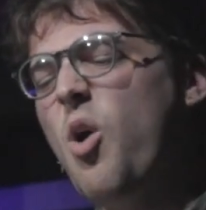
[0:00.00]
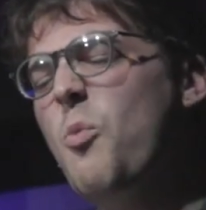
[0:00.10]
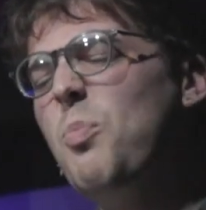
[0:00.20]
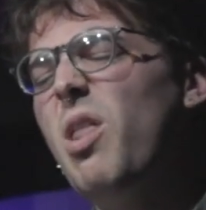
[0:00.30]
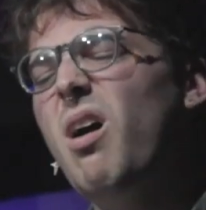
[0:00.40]
all
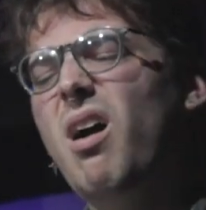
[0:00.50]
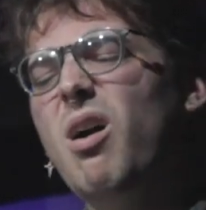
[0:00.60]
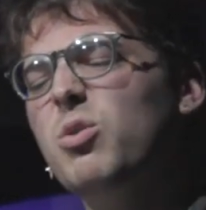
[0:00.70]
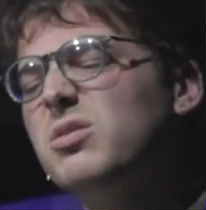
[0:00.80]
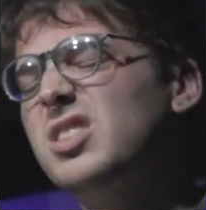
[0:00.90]
blur,
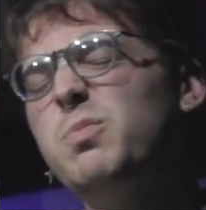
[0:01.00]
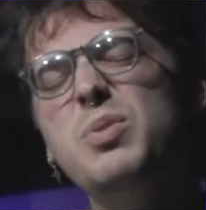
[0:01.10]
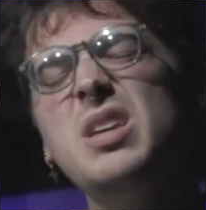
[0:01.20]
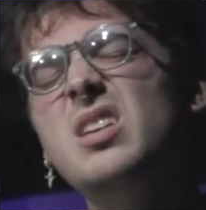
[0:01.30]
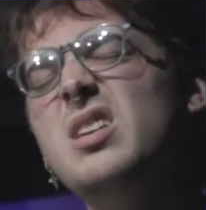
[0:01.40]
all
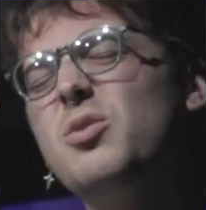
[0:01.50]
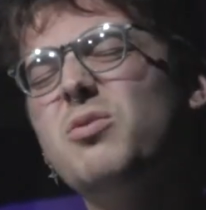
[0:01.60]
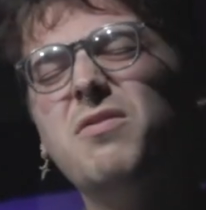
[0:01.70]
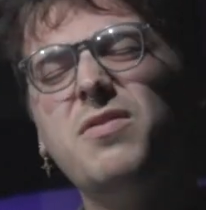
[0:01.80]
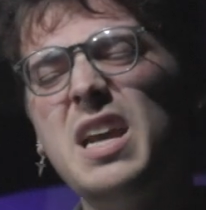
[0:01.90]
speed,
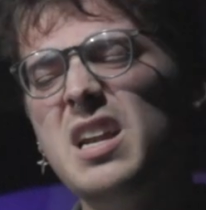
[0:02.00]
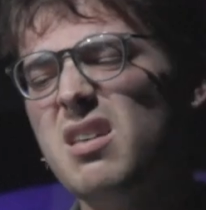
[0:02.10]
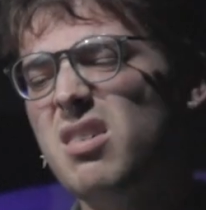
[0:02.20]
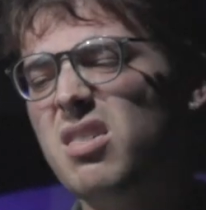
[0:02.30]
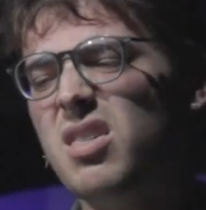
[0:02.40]
all vein,
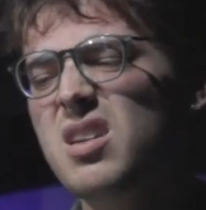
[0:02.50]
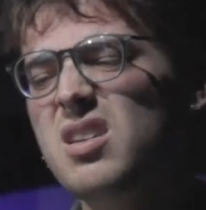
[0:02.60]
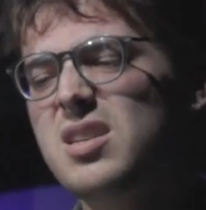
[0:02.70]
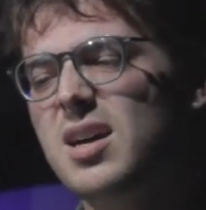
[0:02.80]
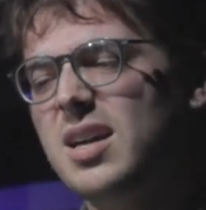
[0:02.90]

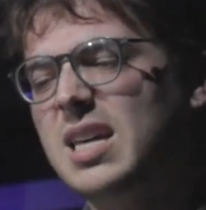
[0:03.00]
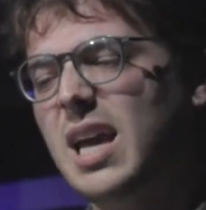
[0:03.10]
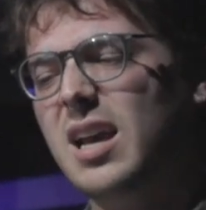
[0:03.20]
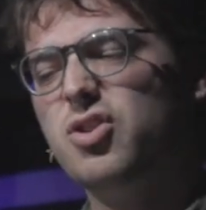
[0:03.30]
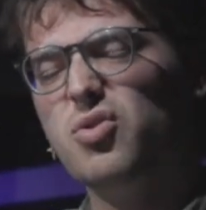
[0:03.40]
thunder,
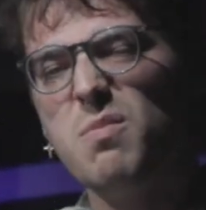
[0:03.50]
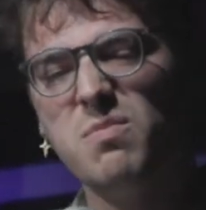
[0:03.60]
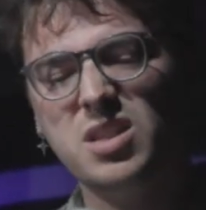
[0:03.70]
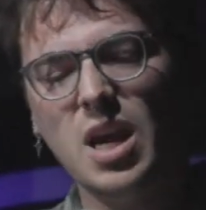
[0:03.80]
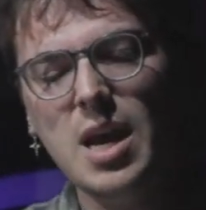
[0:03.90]
kick drums,